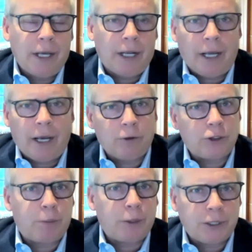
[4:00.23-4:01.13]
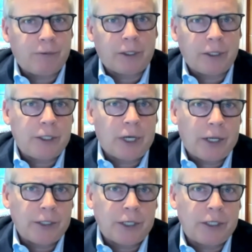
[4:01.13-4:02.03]
and how it specifically
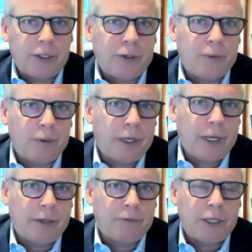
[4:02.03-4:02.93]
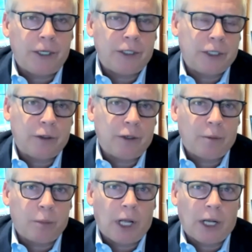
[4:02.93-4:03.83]
ties into NFTs
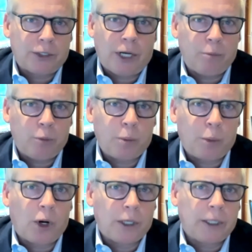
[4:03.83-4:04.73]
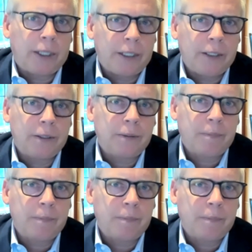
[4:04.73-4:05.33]
and blockchain more broadly.